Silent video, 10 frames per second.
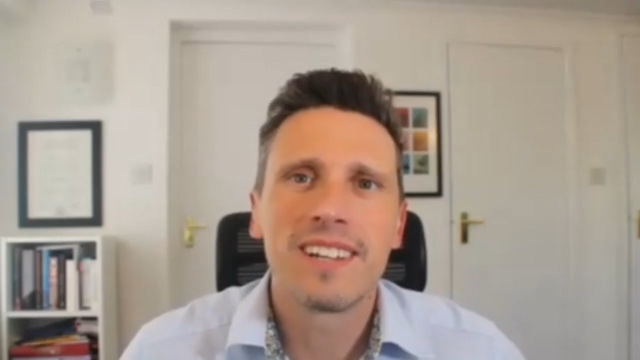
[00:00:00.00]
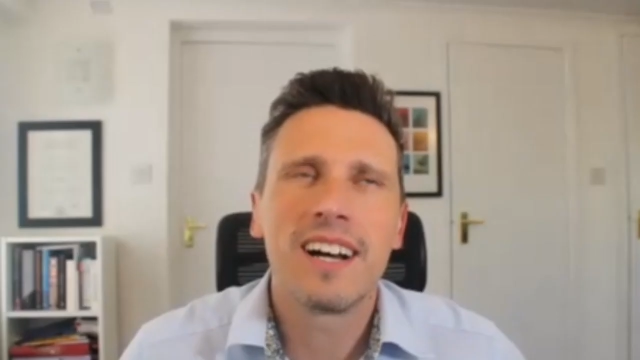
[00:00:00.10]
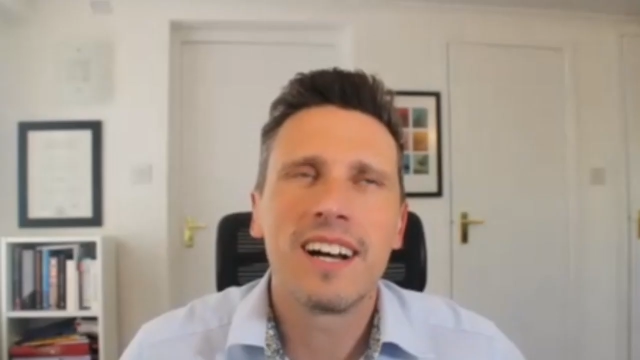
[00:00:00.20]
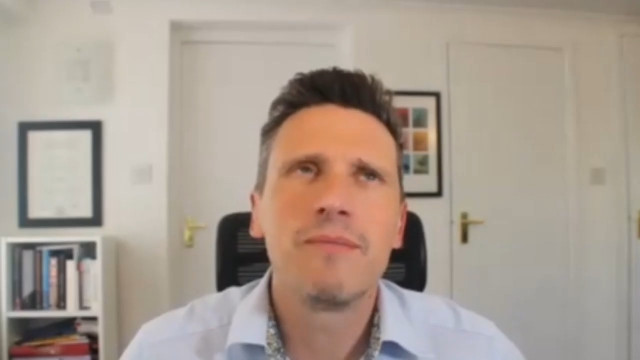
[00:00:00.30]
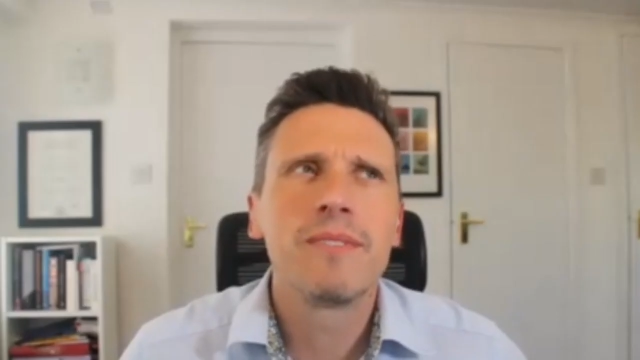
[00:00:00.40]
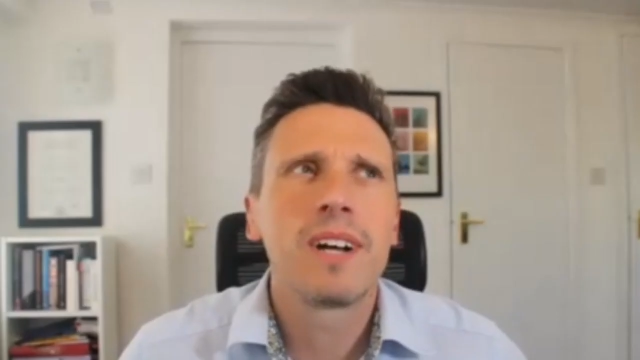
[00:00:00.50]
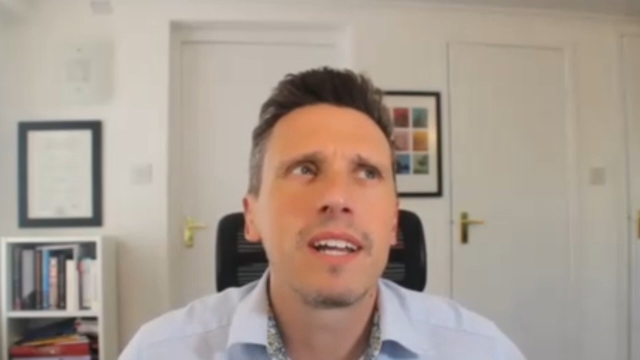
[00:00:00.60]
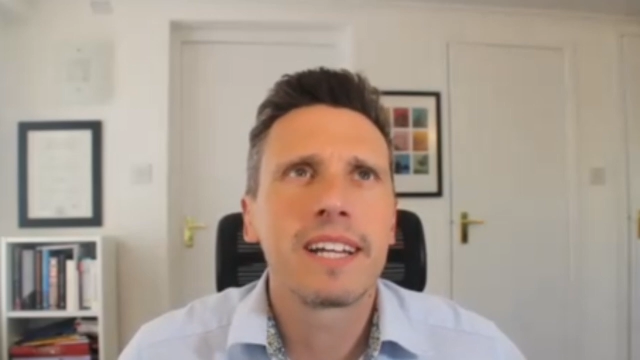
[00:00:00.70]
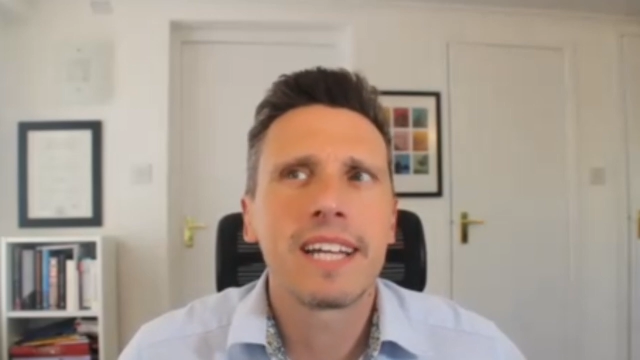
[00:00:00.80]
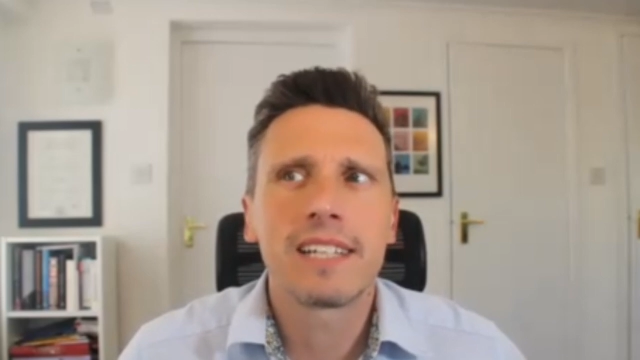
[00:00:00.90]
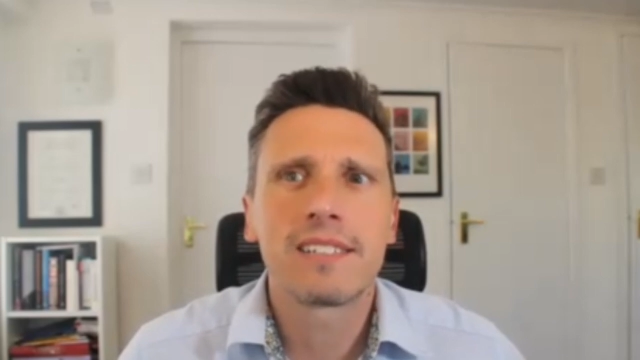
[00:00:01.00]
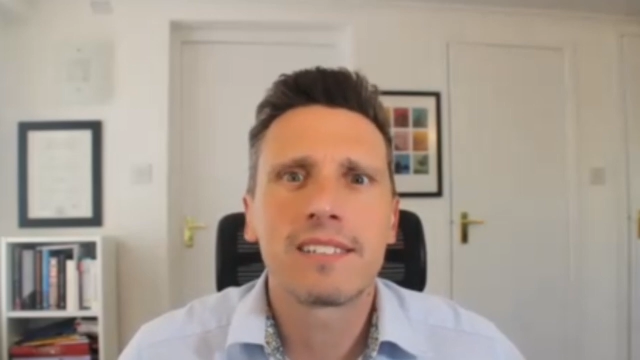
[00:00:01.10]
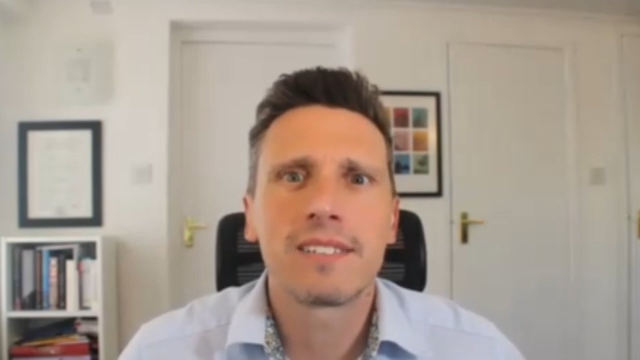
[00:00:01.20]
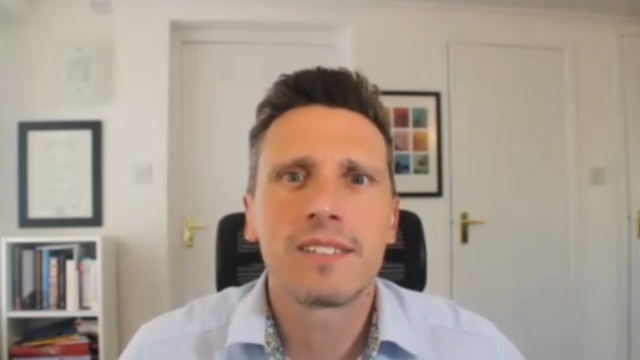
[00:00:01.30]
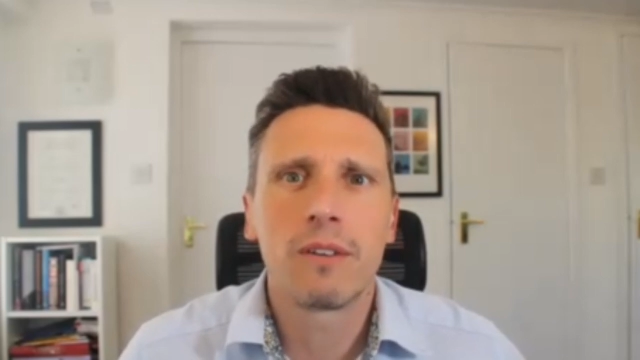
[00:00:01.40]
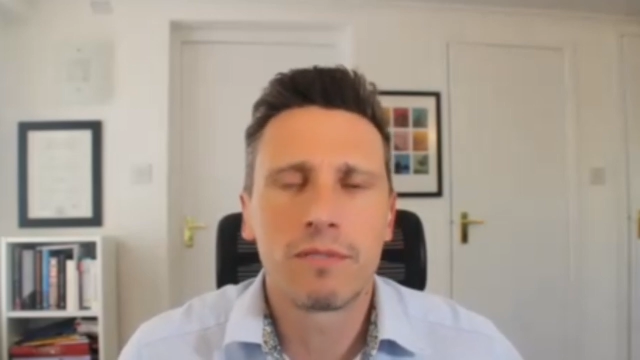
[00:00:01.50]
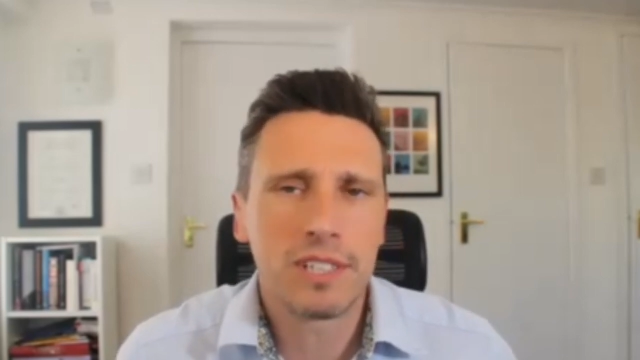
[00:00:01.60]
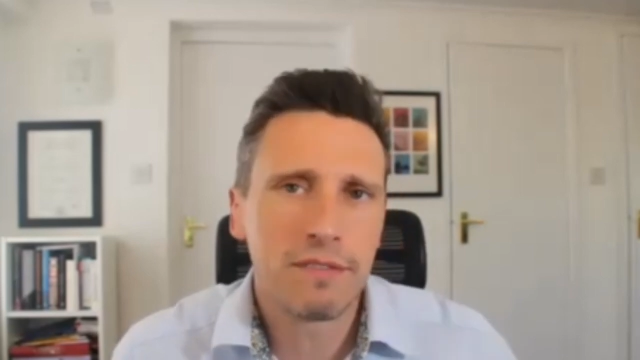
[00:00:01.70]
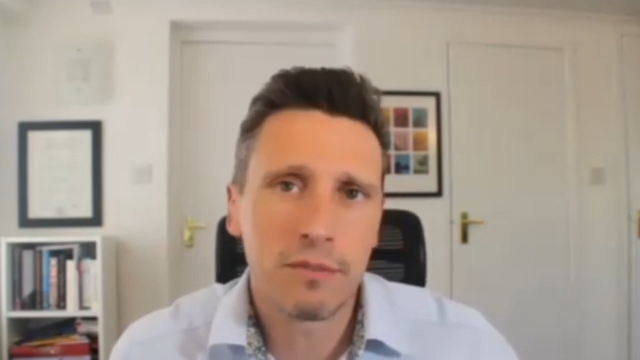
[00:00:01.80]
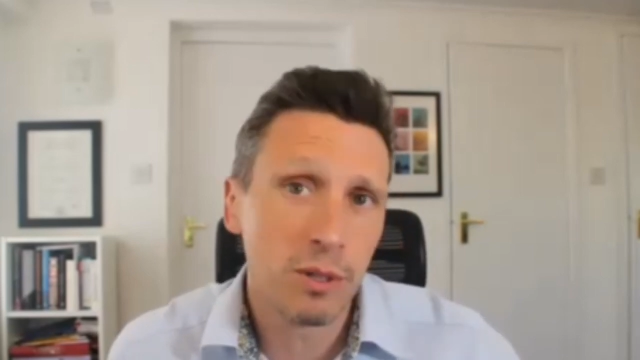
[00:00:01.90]
And I guess
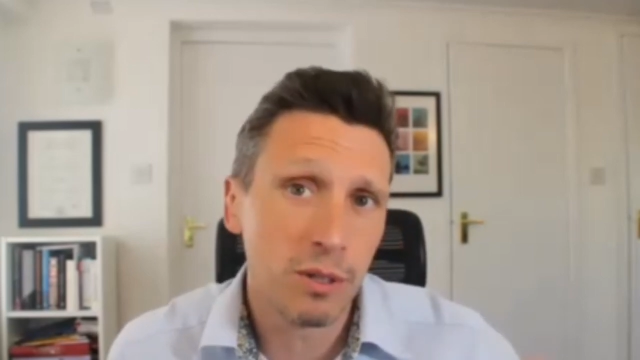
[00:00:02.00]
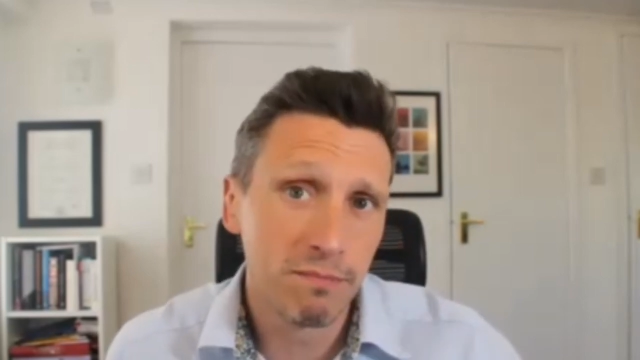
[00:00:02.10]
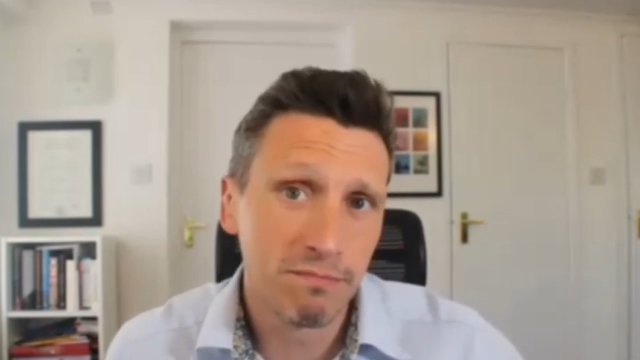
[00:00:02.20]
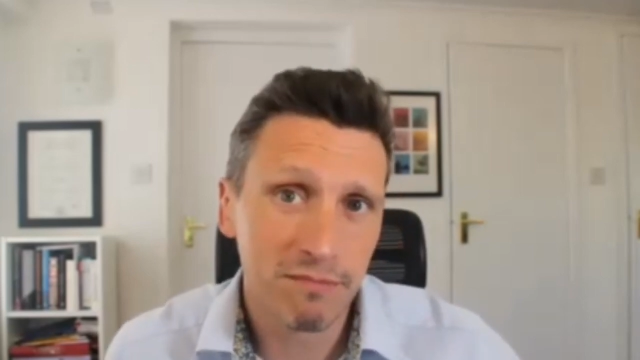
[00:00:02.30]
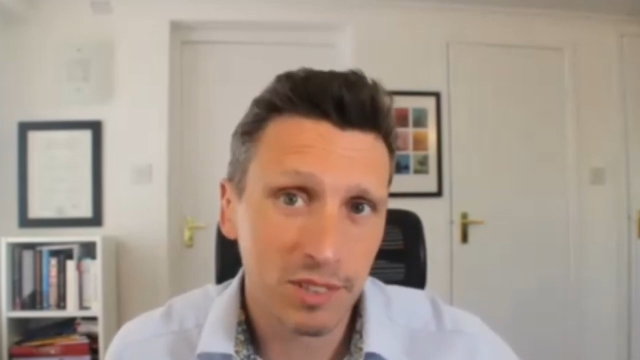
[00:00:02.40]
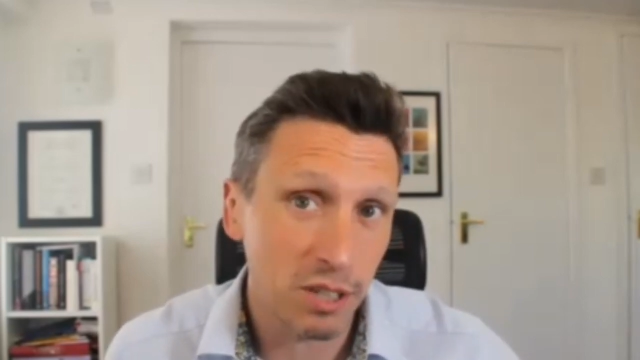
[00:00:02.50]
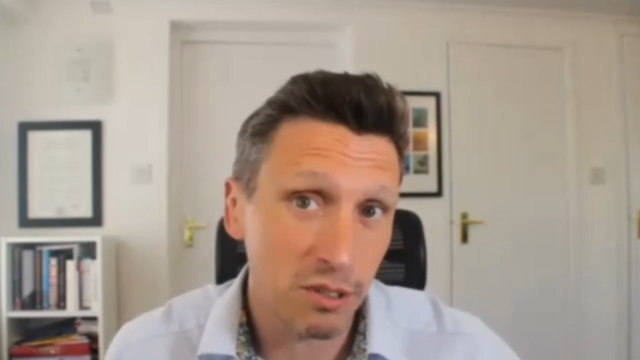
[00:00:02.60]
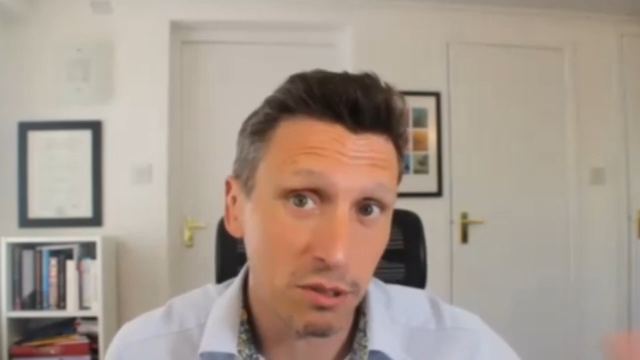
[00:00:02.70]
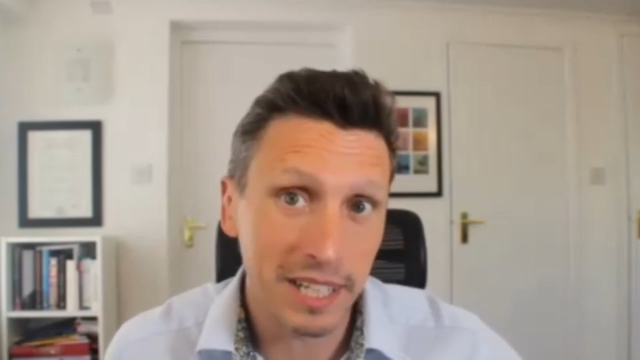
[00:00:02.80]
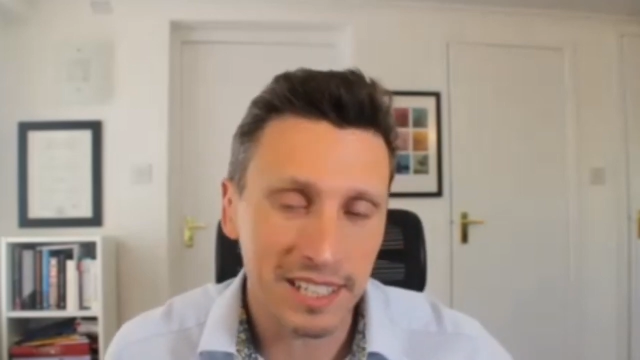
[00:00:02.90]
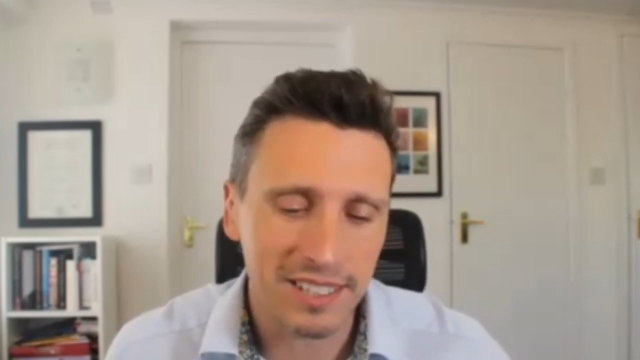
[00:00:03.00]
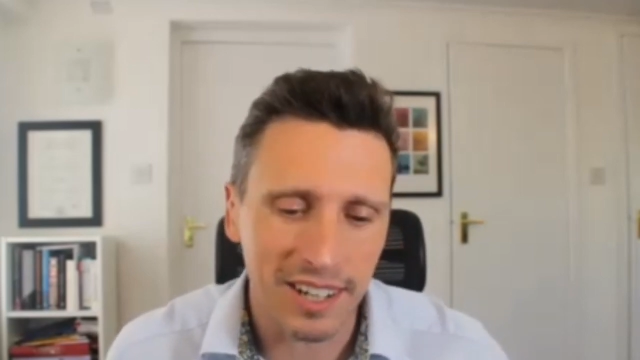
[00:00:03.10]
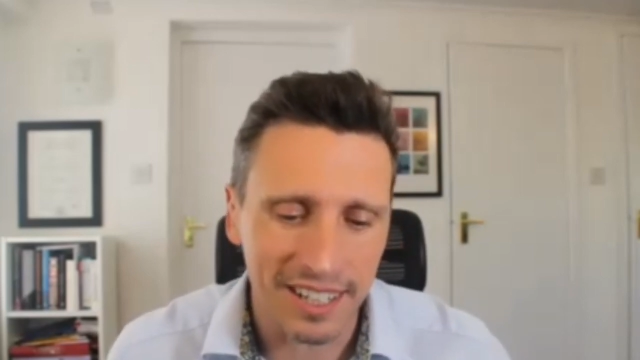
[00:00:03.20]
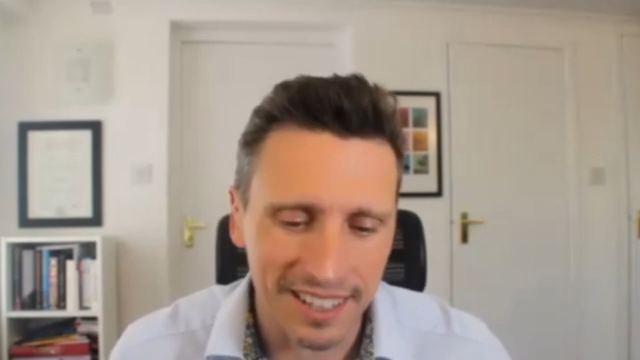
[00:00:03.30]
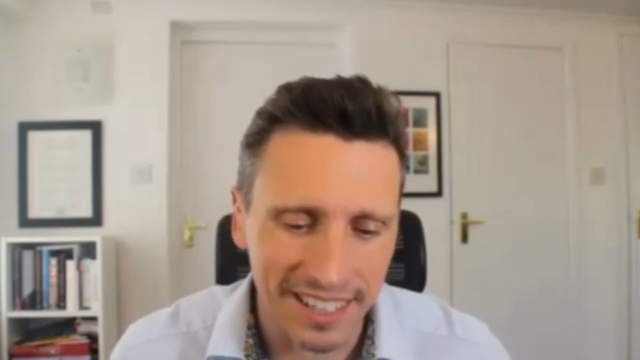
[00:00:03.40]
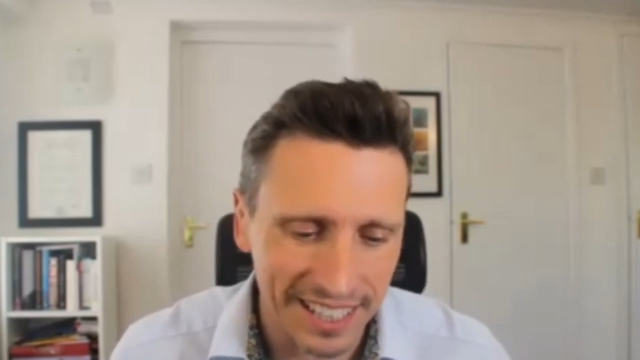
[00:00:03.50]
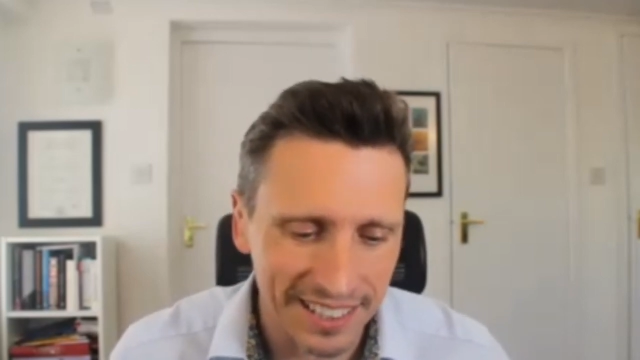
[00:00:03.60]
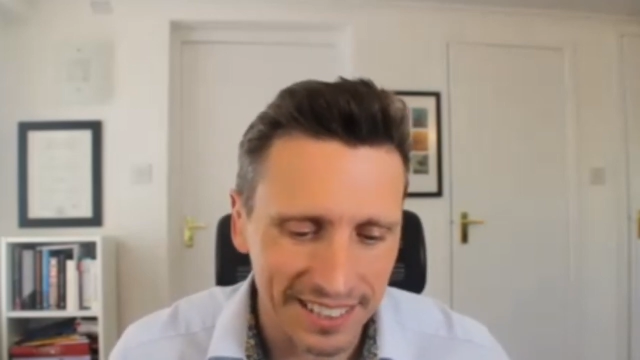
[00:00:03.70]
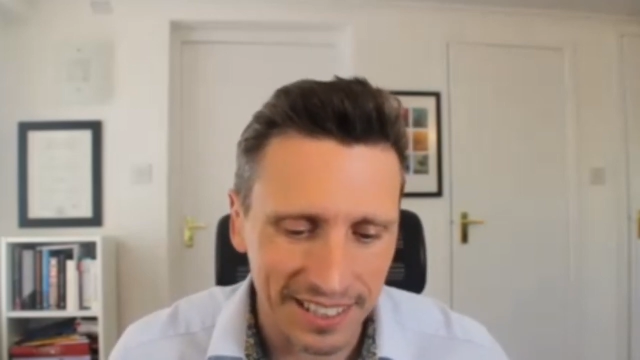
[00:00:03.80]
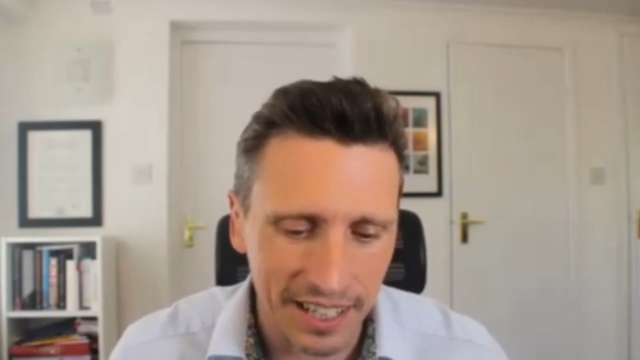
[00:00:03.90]
obviously from your social media side of
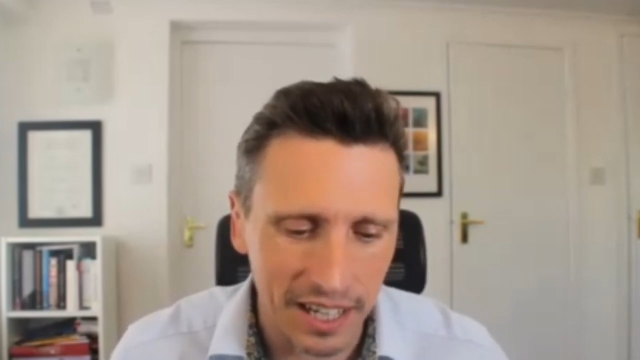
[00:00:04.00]
things,